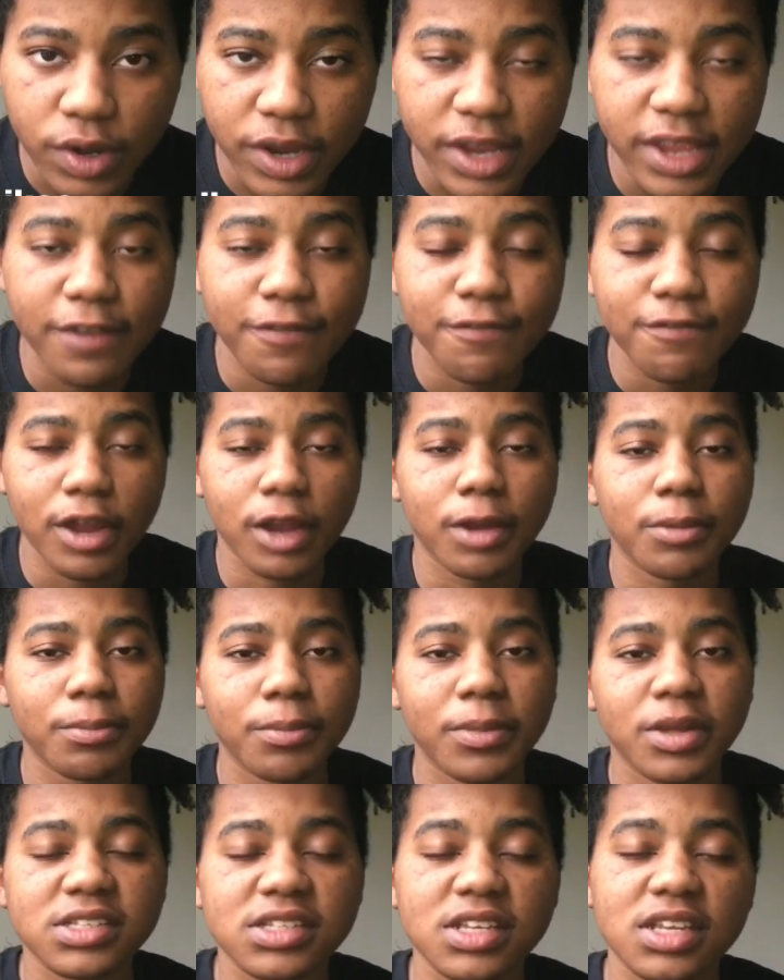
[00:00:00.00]
And follow me on
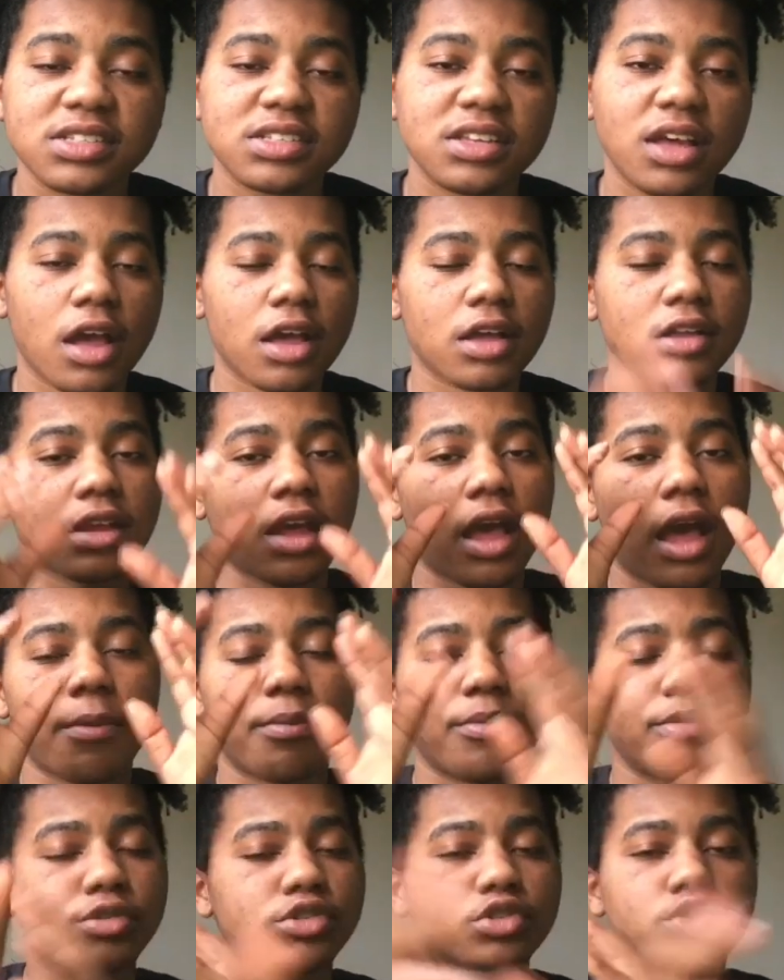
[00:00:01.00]
my TikTok. I'll
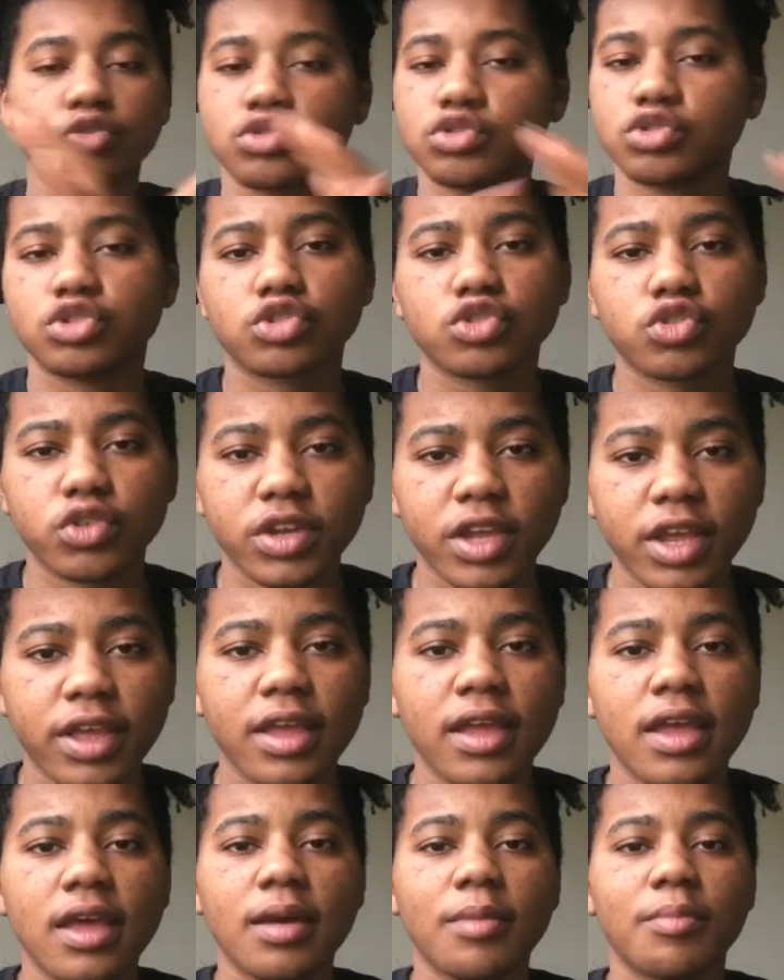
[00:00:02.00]
post it on the
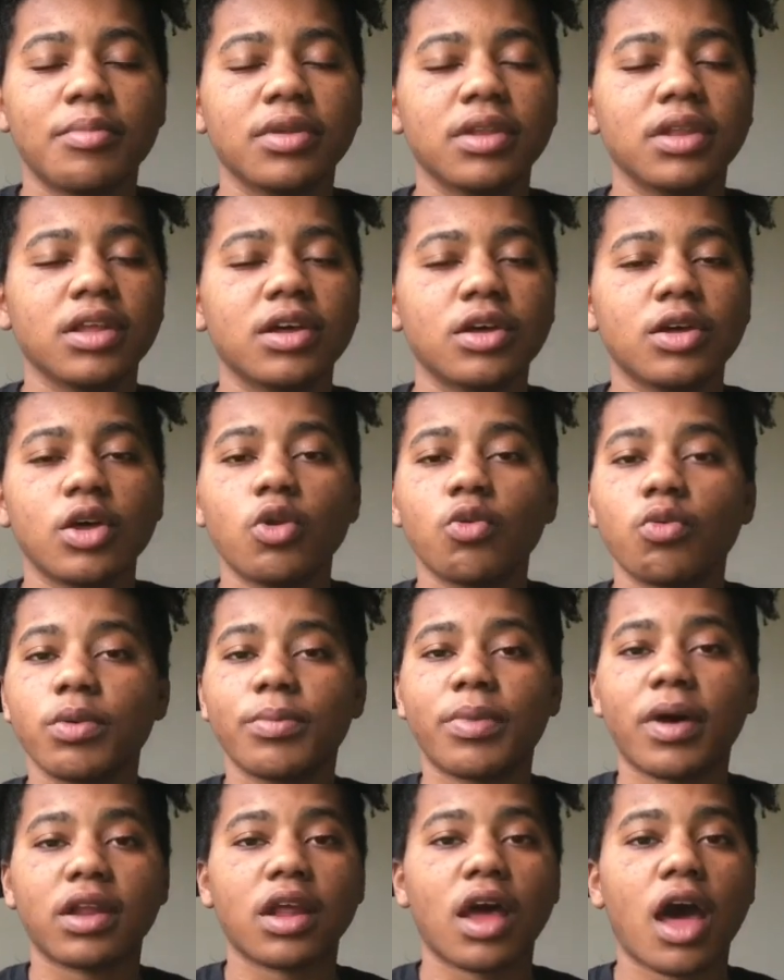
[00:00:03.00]
screen. But look, we're
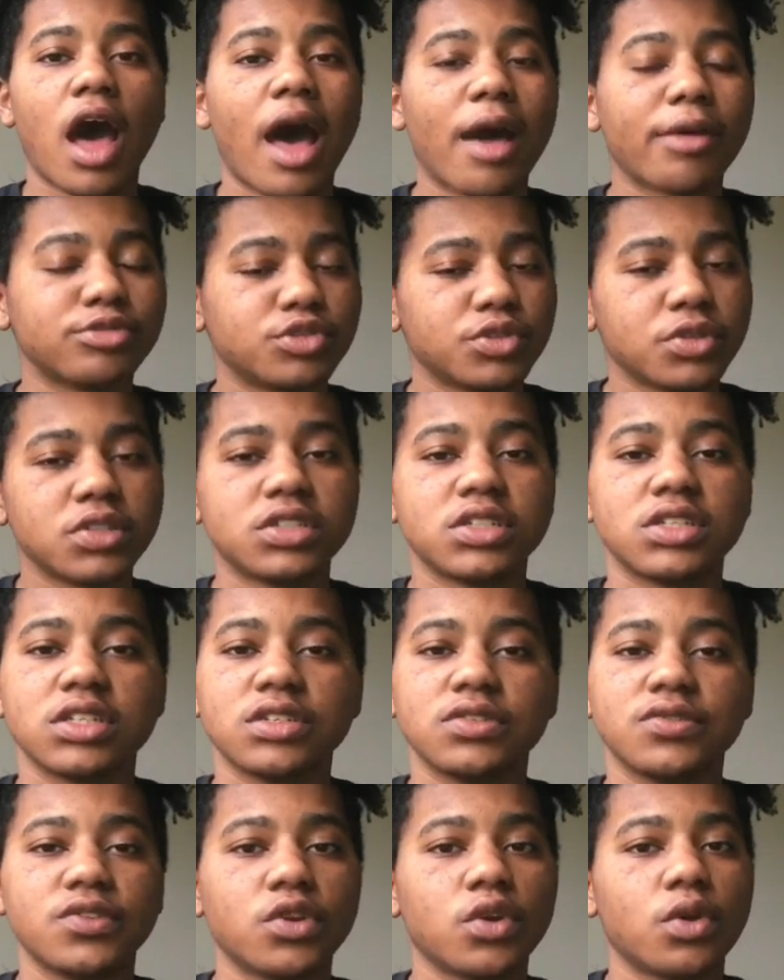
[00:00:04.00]
about to hop straight into this
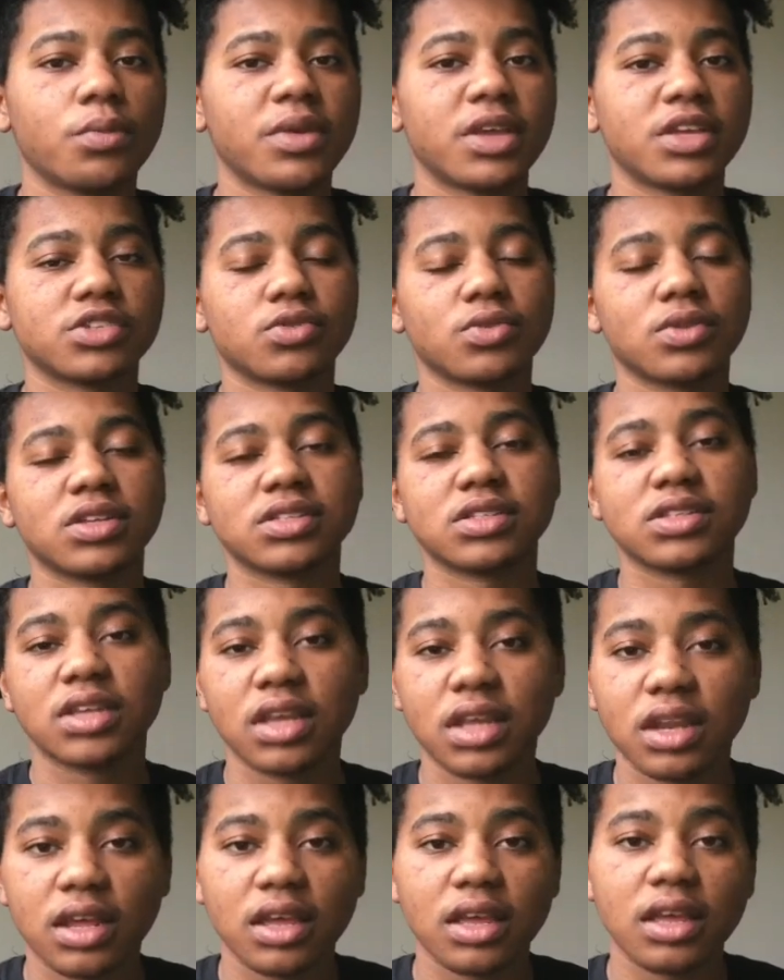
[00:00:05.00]
video, man. So let's
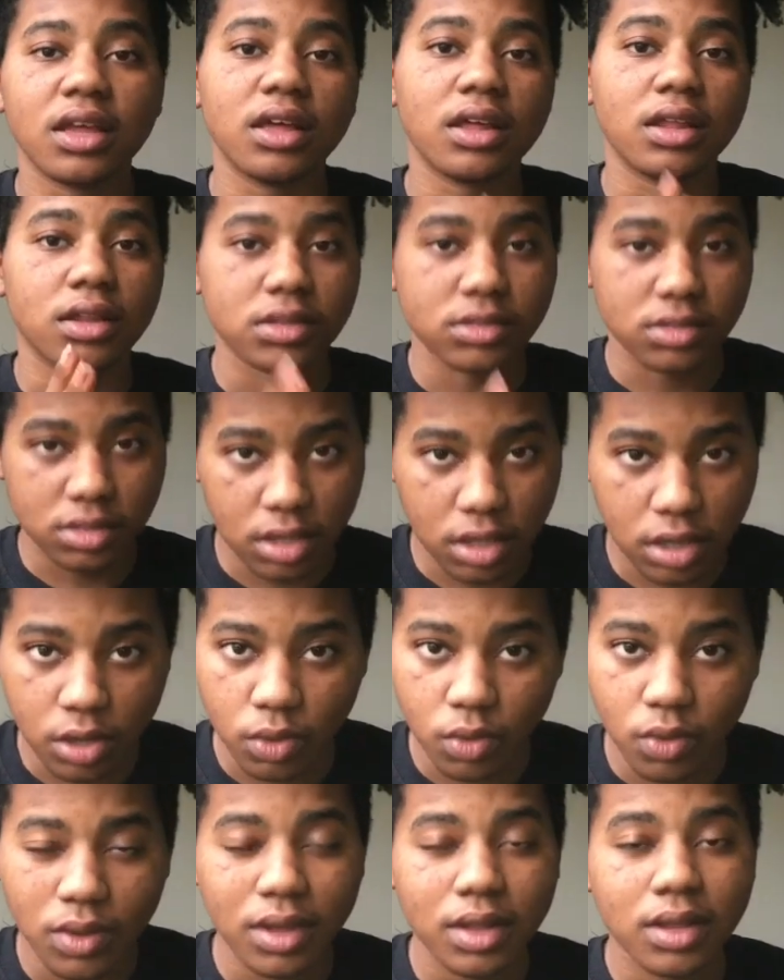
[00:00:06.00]
get it. Let's go.
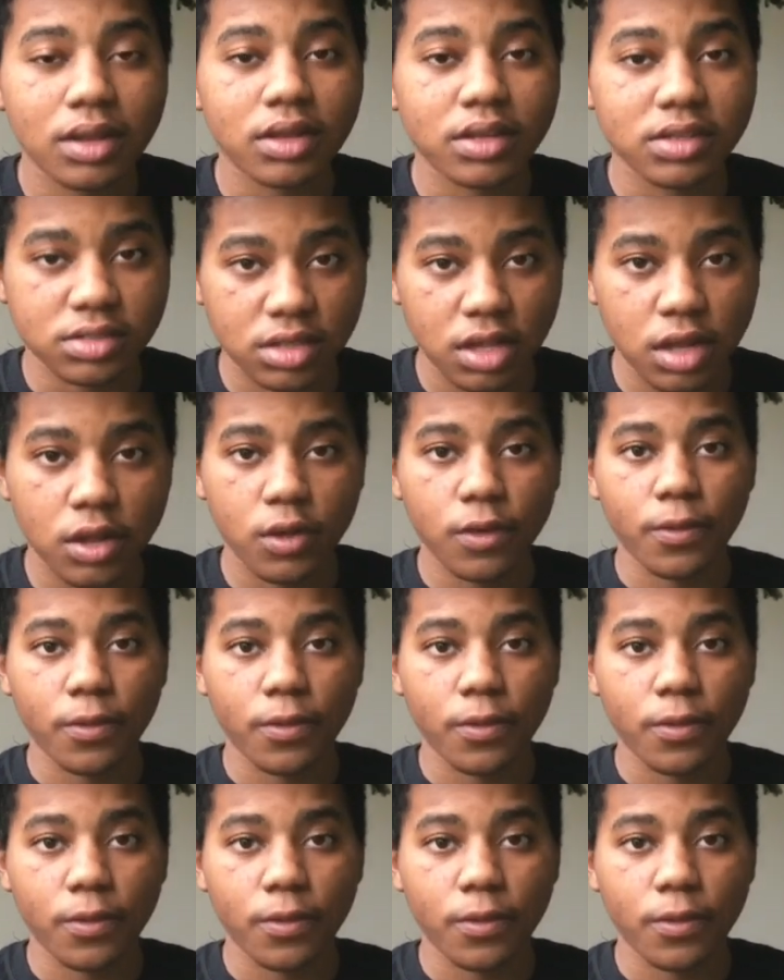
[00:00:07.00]
Let's go.